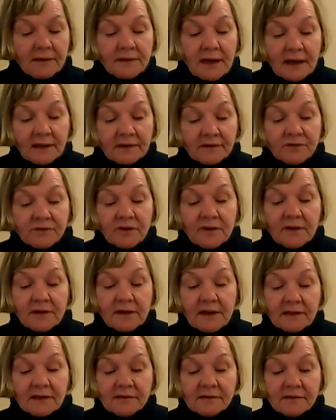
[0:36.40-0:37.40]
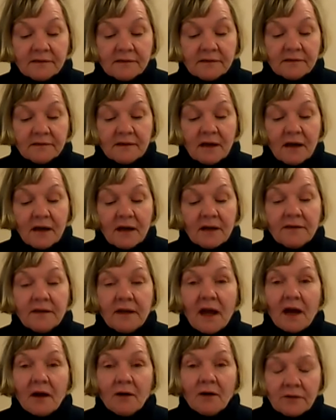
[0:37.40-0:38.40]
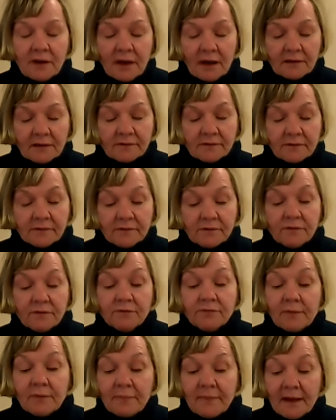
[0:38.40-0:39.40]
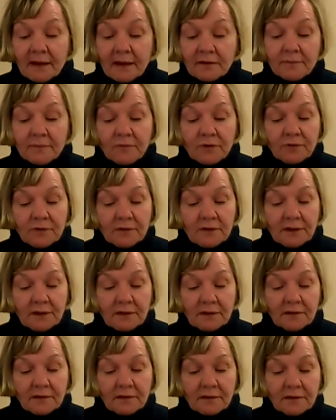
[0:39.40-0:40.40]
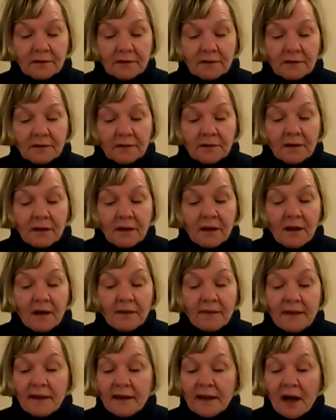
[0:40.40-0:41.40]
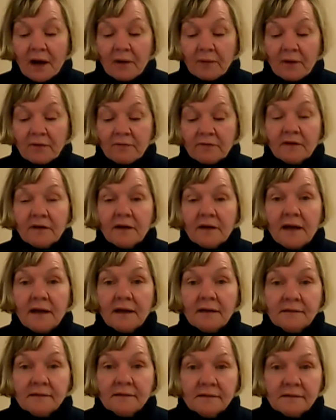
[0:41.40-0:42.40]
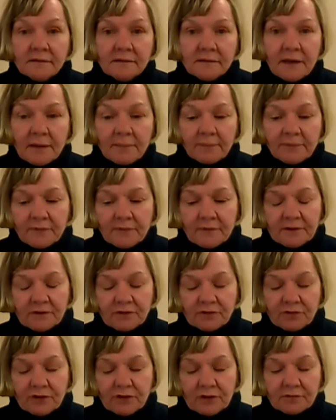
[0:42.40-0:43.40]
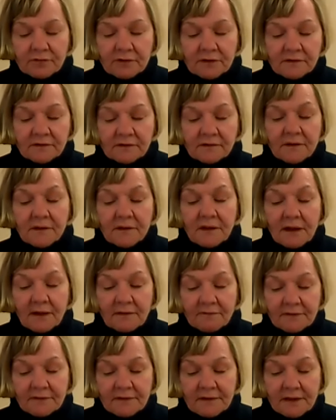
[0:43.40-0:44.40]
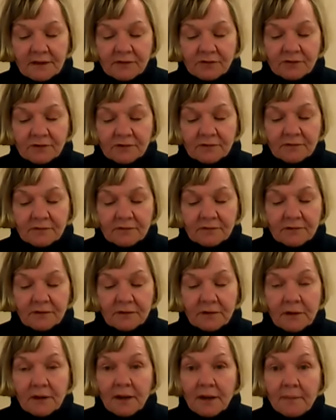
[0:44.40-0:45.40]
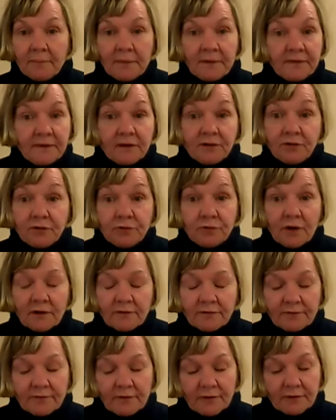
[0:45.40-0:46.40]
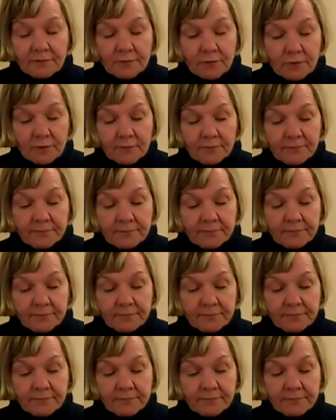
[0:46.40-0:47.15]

Next on the guest list are the outcasts from that community. They, however, accept this generous invitation, but they do not fill the room.